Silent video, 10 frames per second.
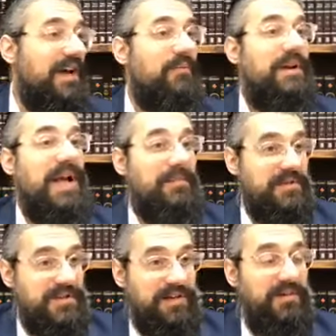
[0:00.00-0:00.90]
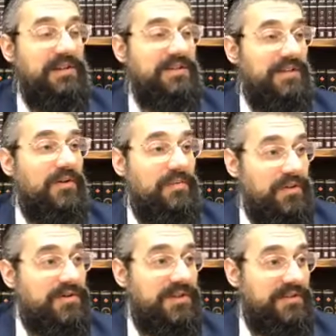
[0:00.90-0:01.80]
And what happens, Rahman al to a
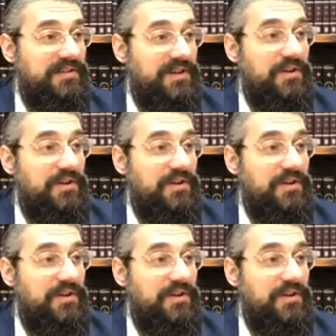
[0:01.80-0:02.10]
person